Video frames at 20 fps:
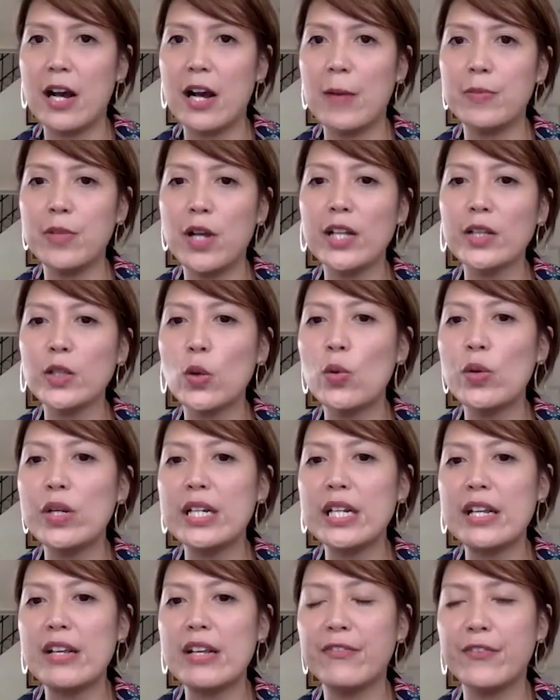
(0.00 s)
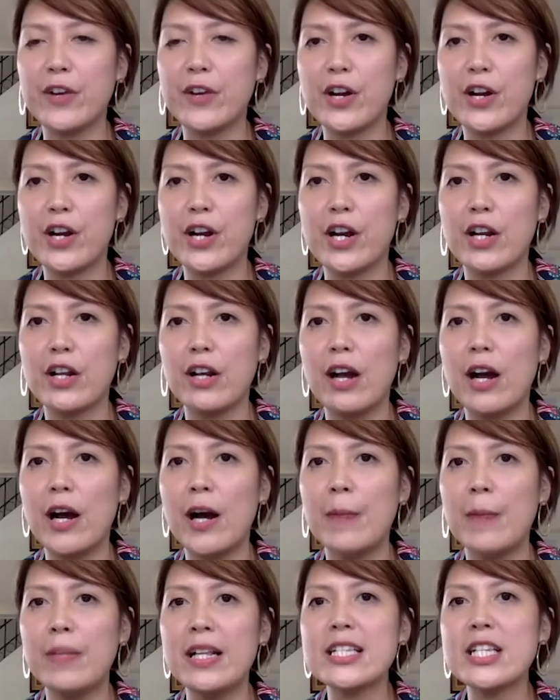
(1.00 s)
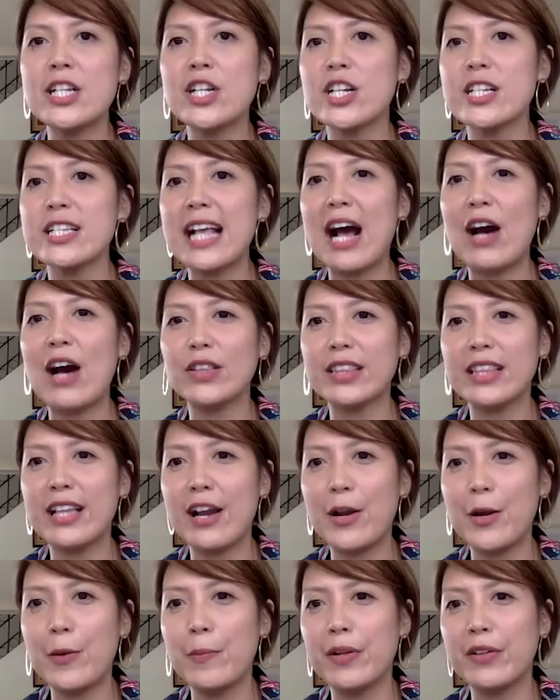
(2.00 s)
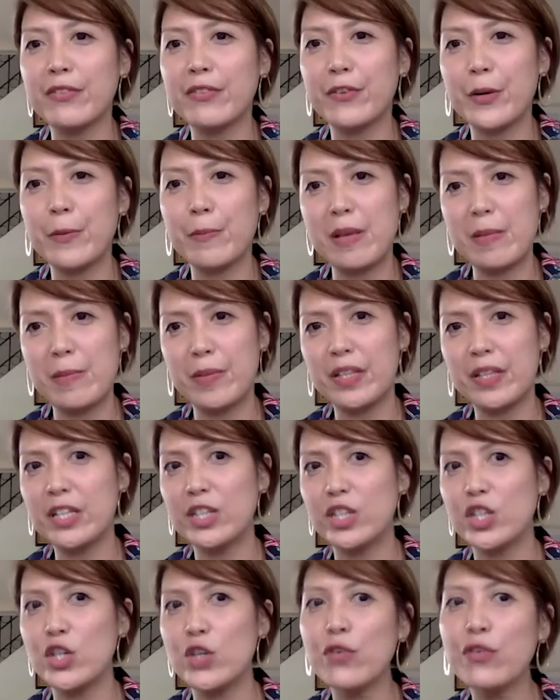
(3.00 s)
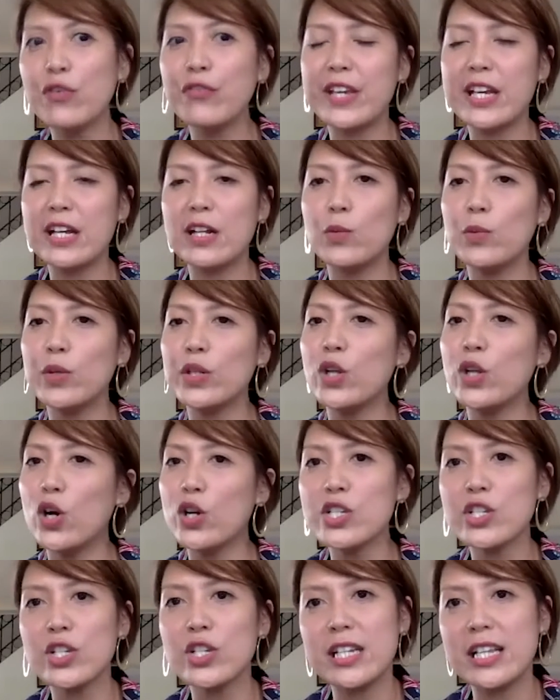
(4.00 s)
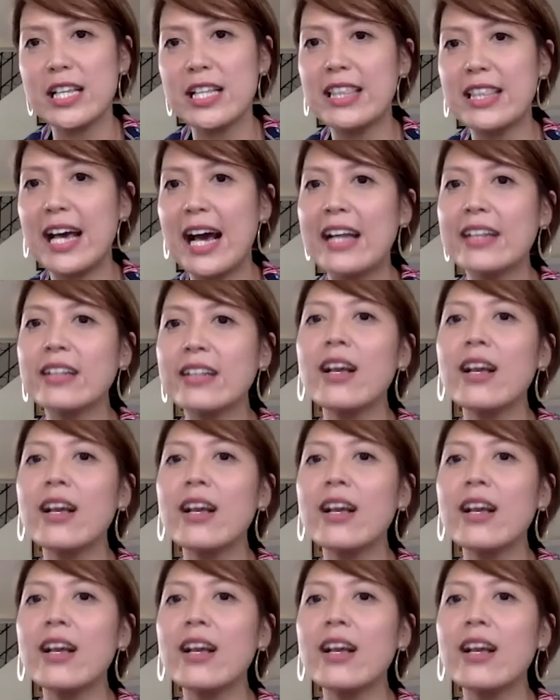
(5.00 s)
not only for listeners out there, but for people that you feel would also need that.